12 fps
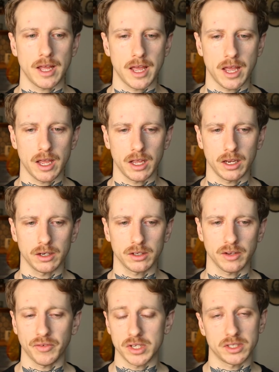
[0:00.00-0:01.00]

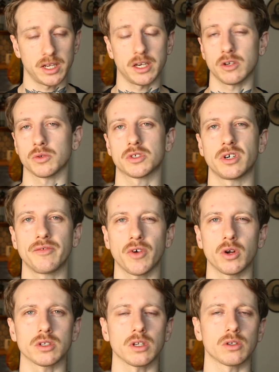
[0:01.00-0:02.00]
And if I see any cool street
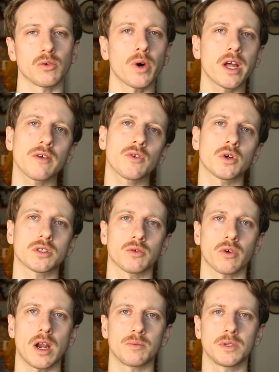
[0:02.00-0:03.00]
photos along the way, of course I'll
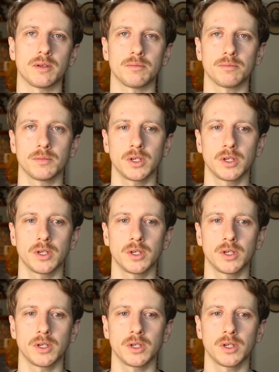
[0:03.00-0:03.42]
grab them.